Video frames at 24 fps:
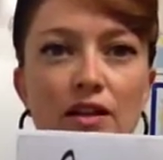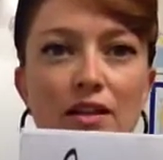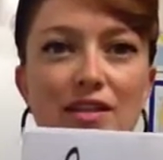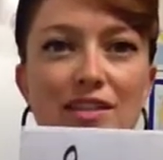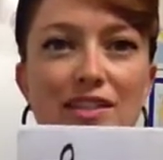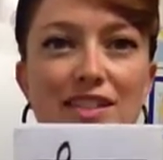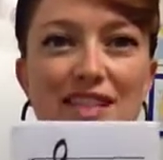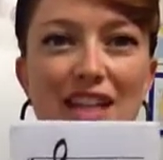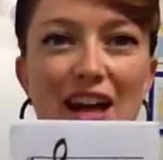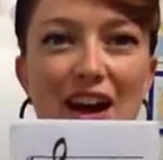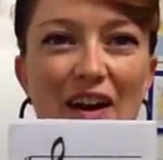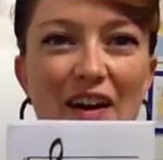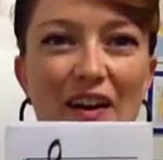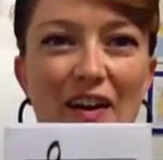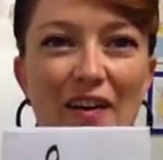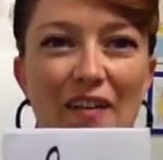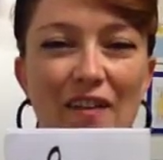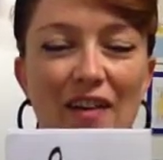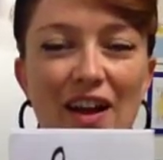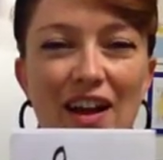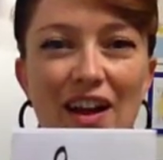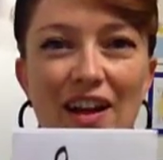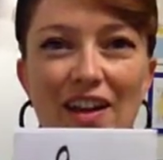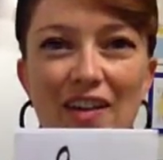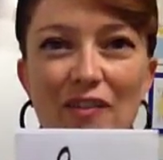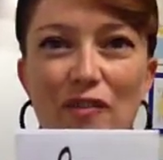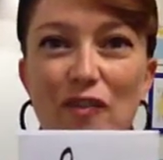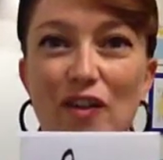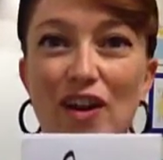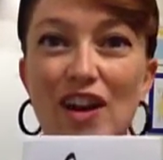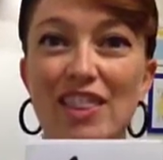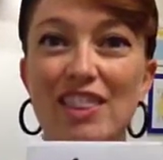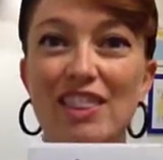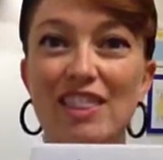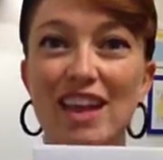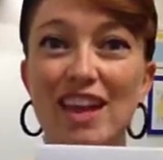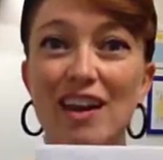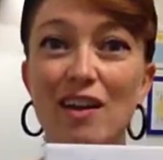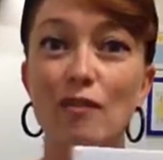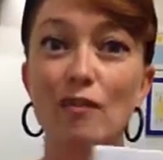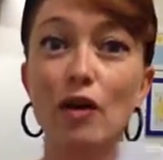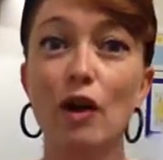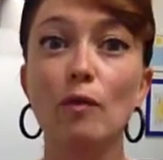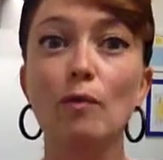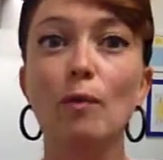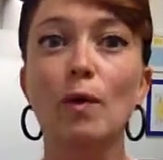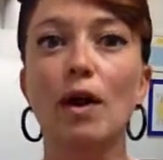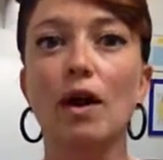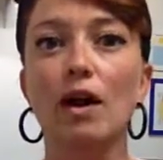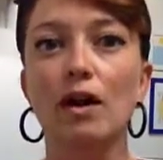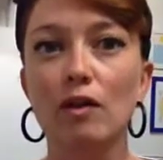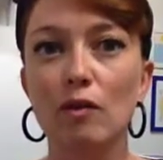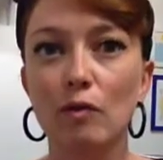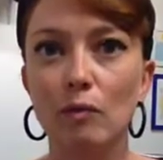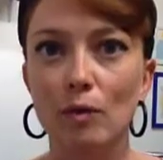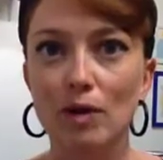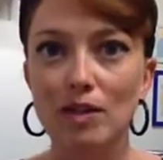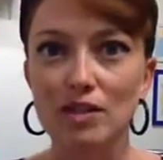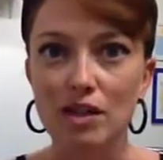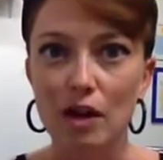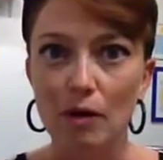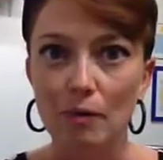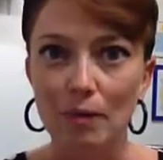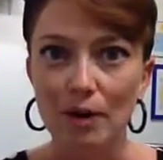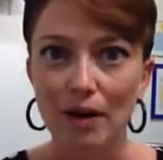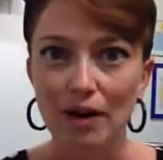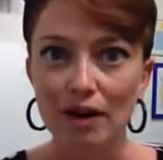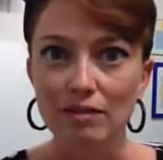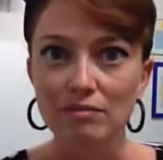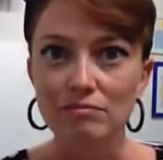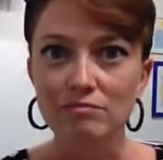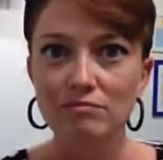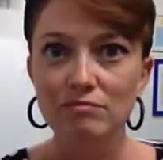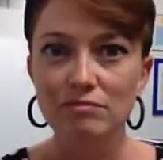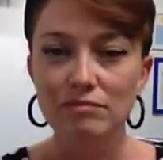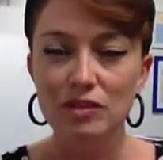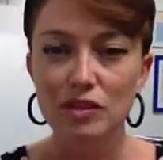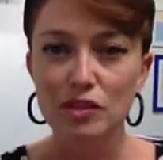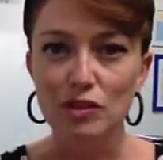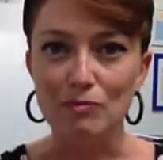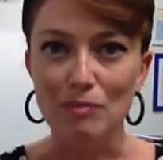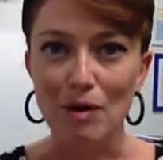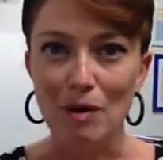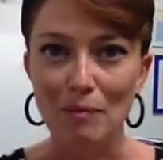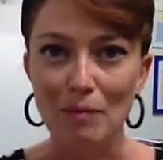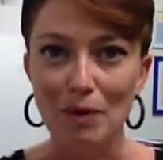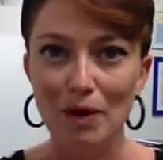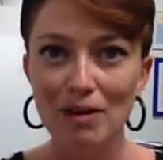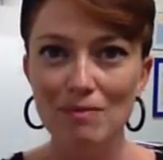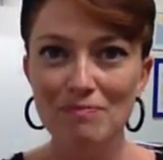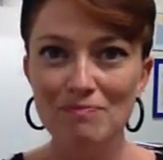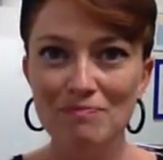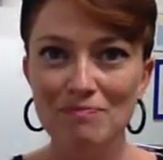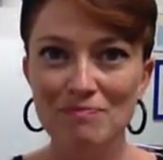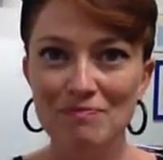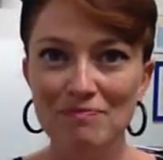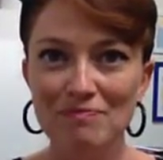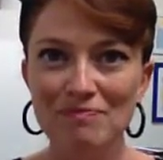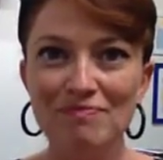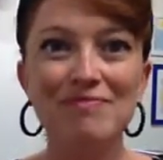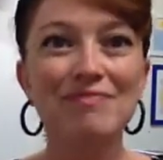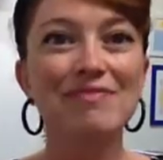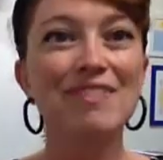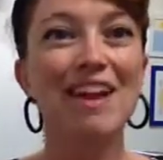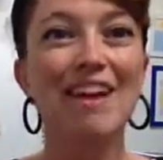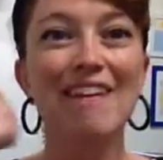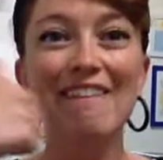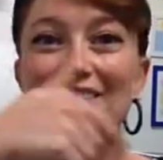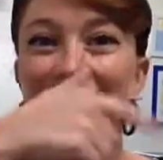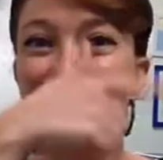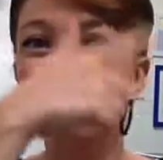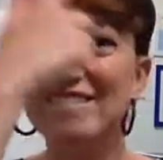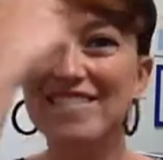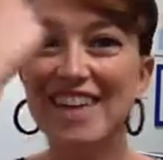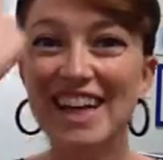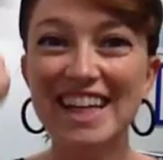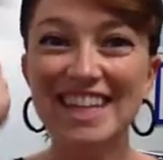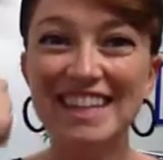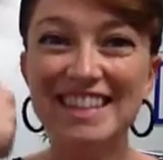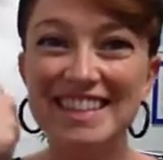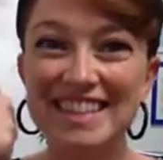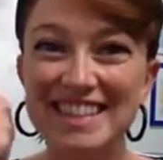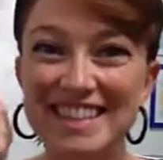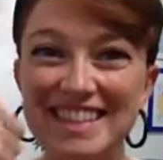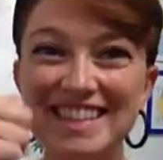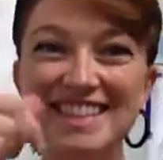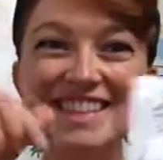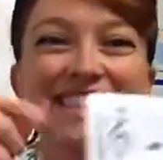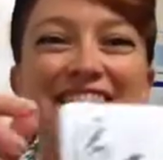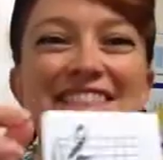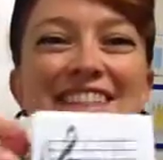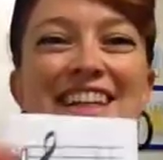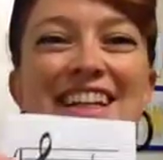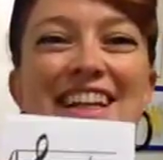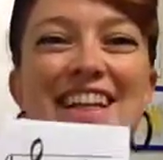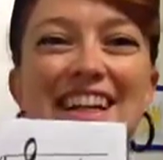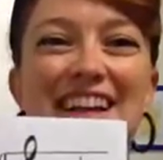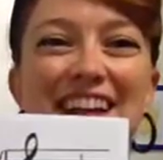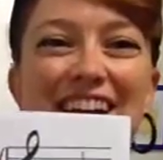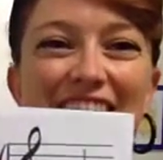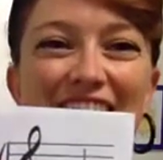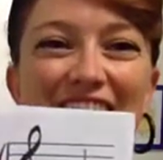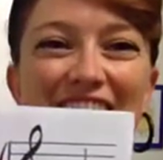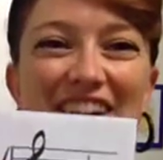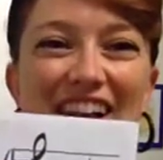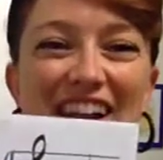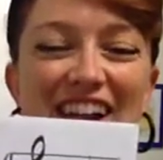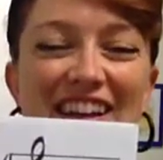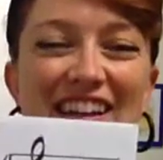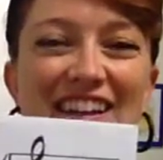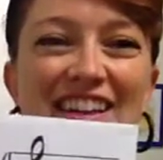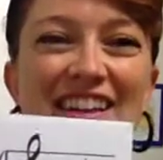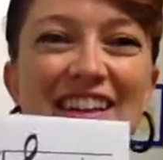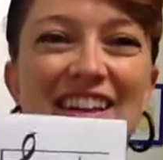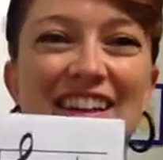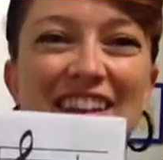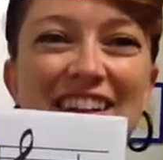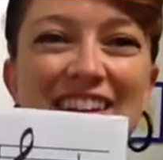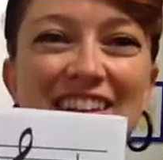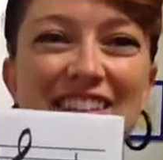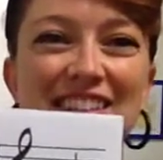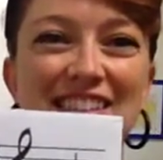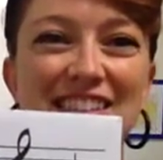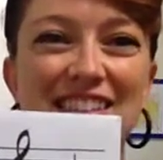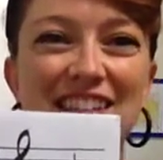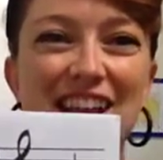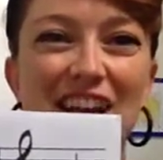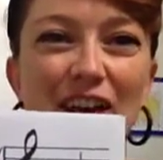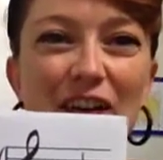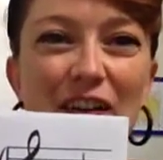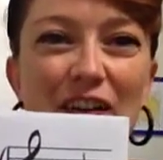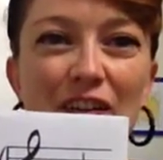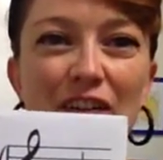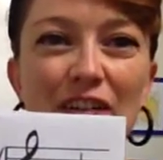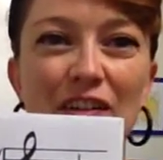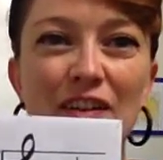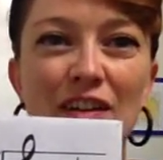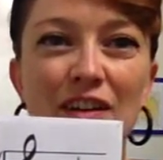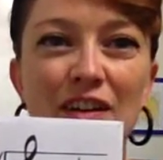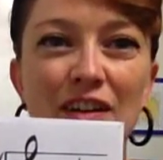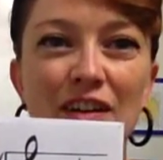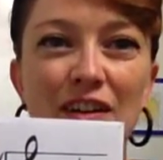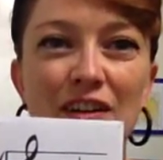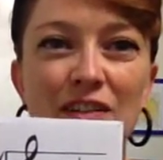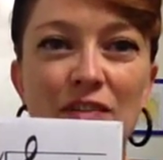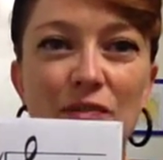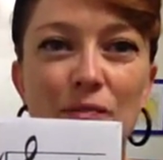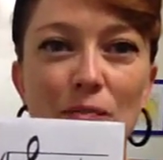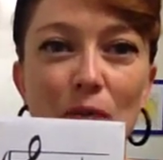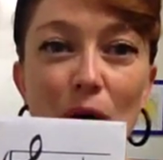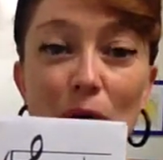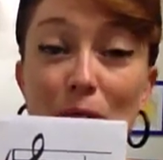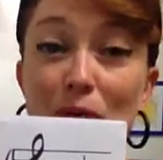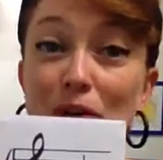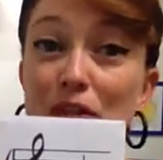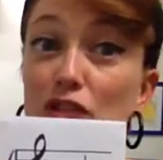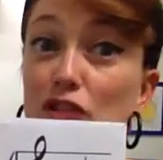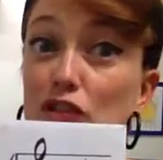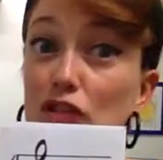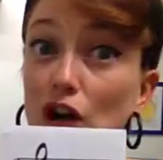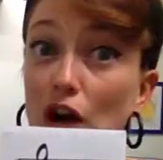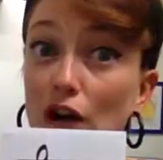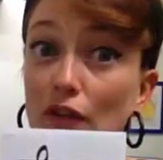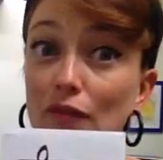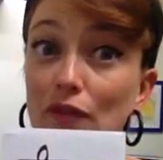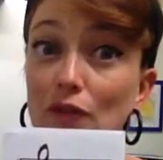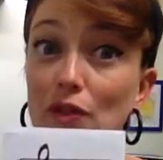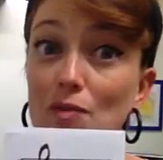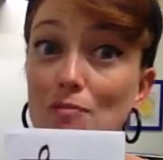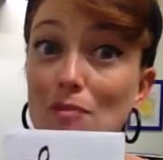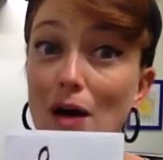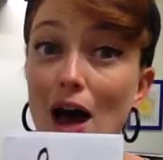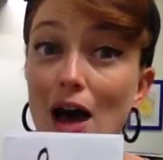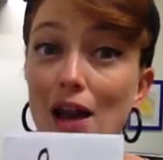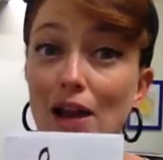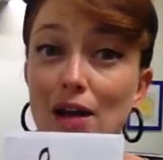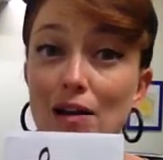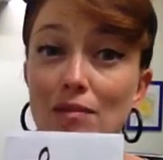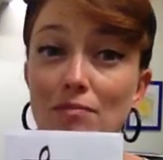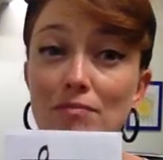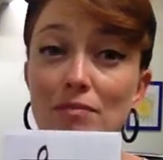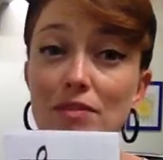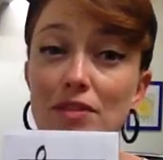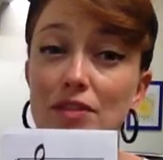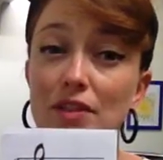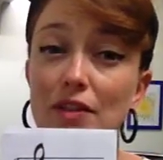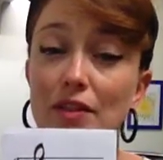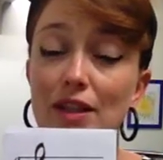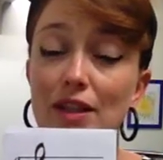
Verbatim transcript: So, if we think of our word, what's our word? Do you remember? Face. Okay, so remember start from the bottom. So